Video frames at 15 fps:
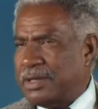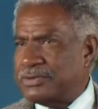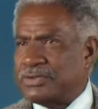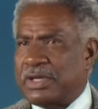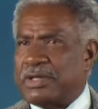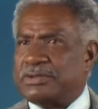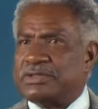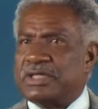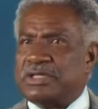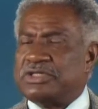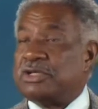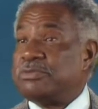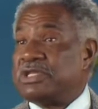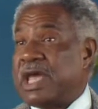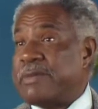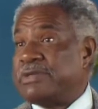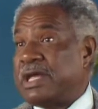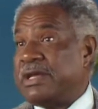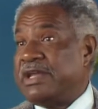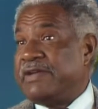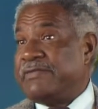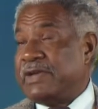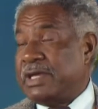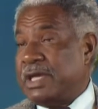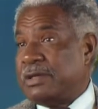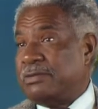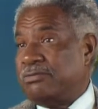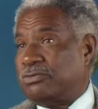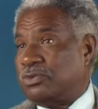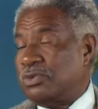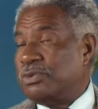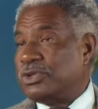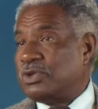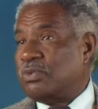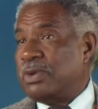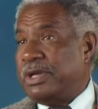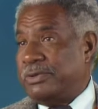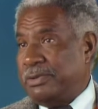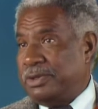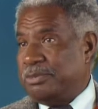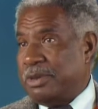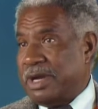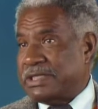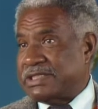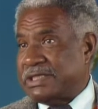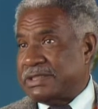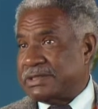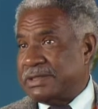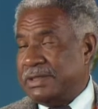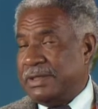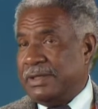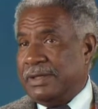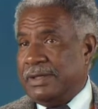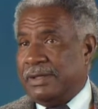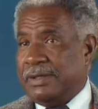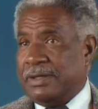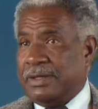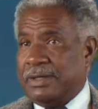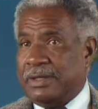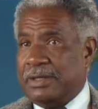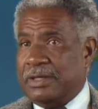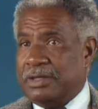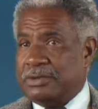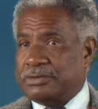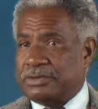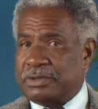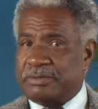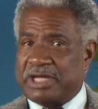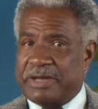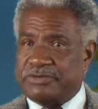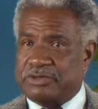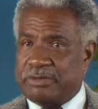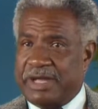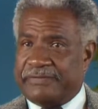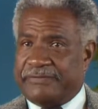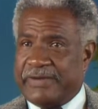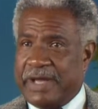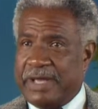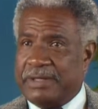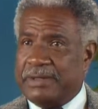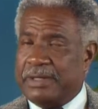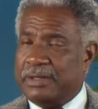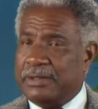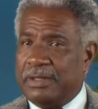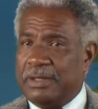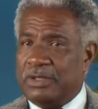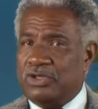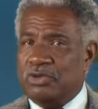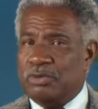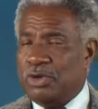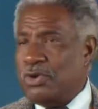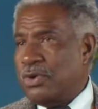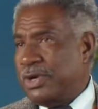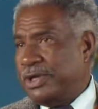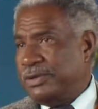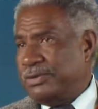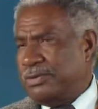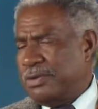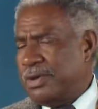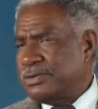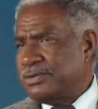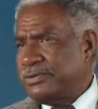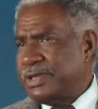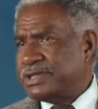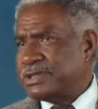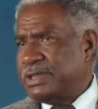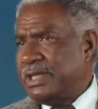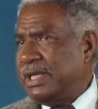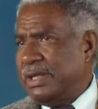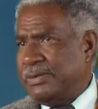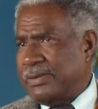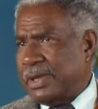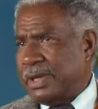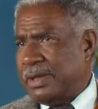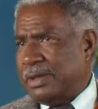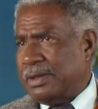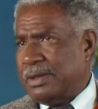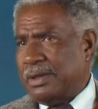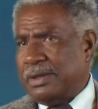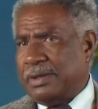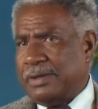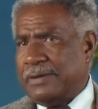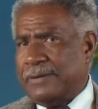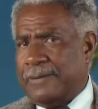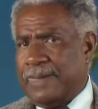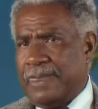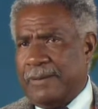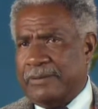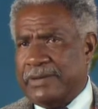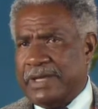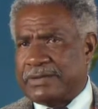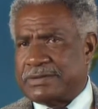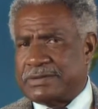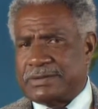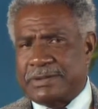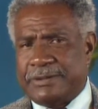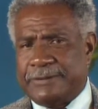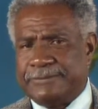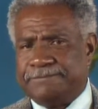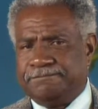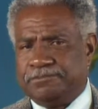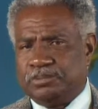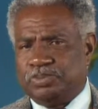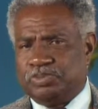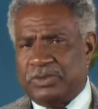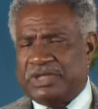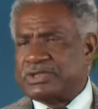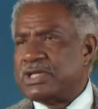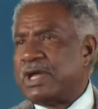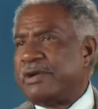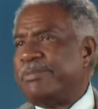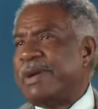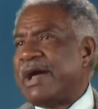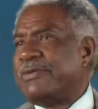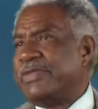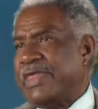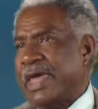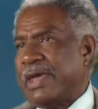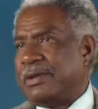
and, and sometimes I never get through with the winnowing process. Uh, oh, sometimes you might find that you were going in the wrong direction anyway. Uh, oh, that's, uh, it's not about that.